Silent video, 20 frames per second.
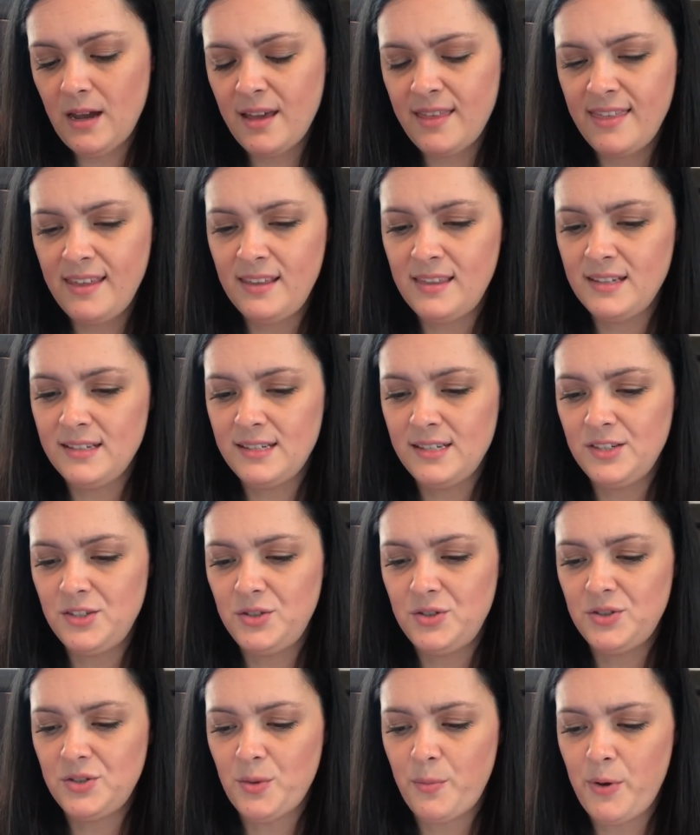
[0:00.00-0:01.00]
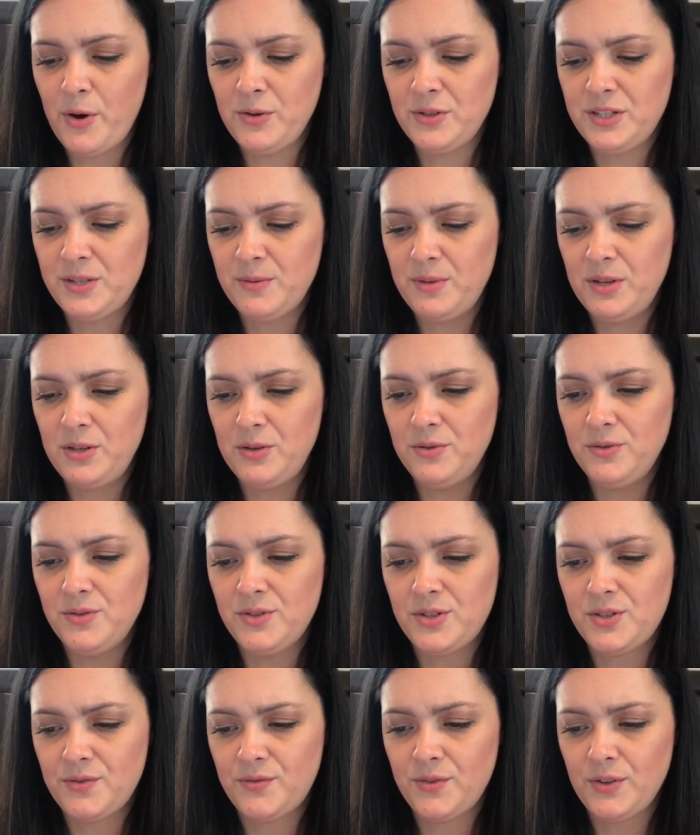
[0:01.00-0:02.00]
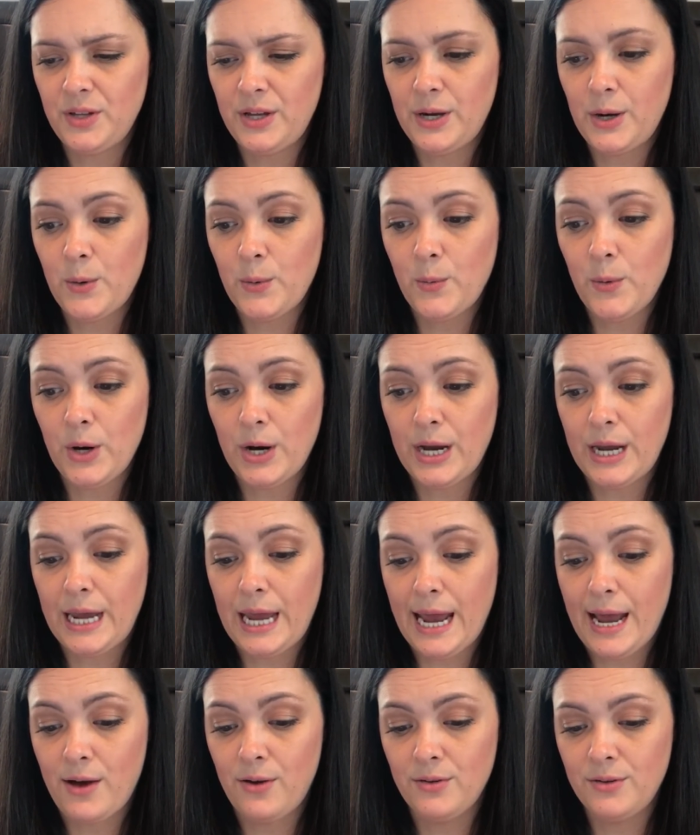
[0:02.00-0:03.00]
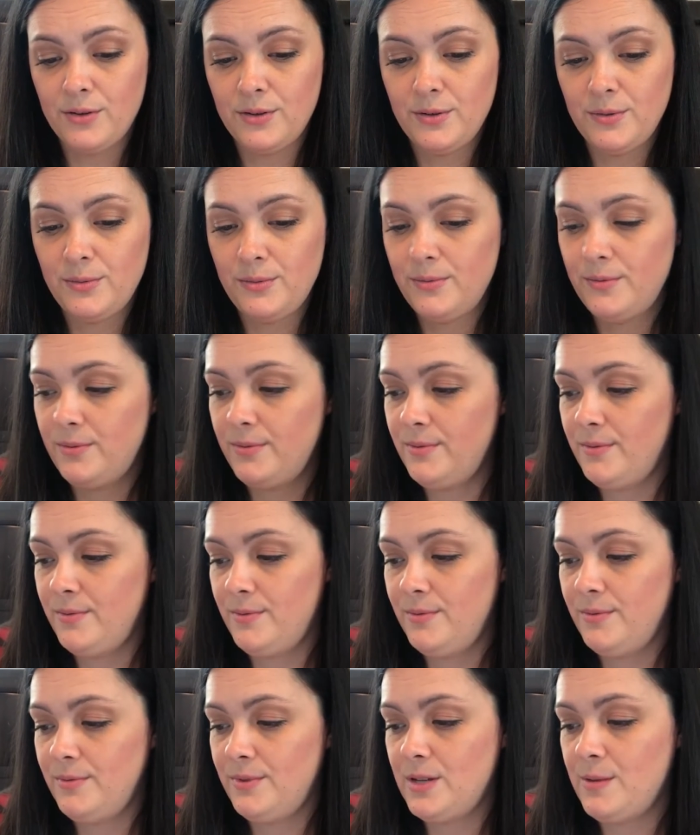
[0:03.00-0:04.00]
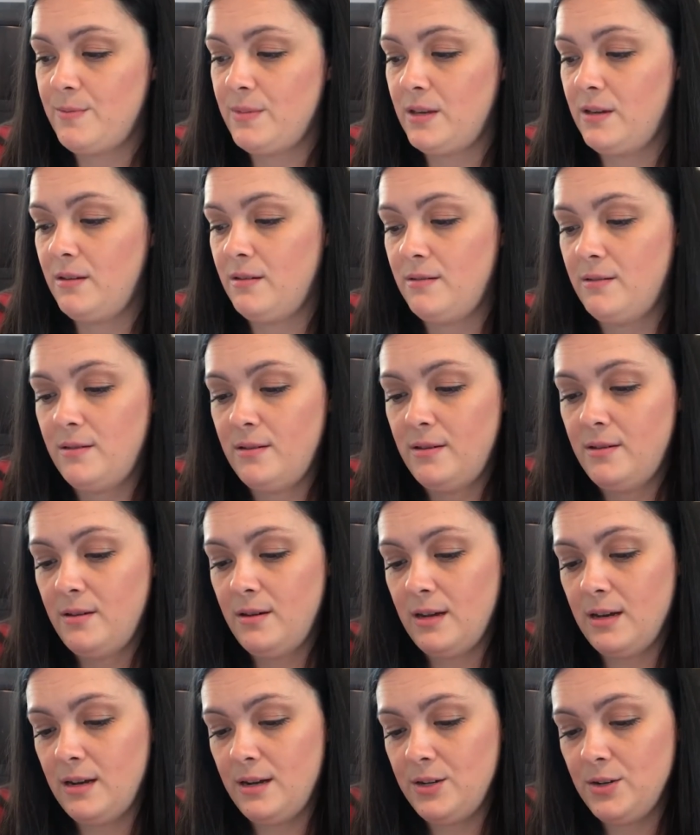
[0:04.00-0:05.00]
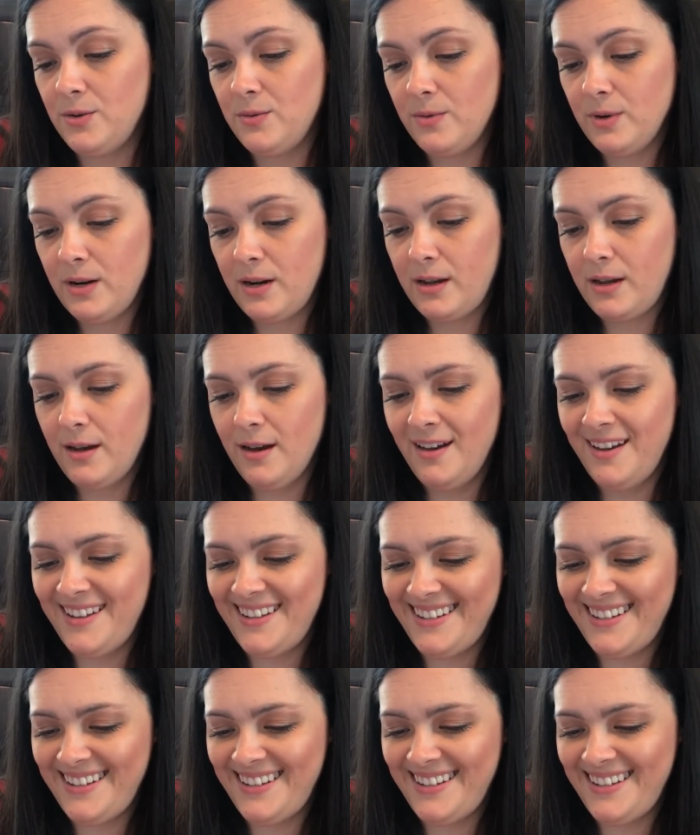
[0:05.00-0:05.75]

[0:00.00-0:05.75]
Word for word: I think this is supposed to be used for like working out or something. And I don't work out.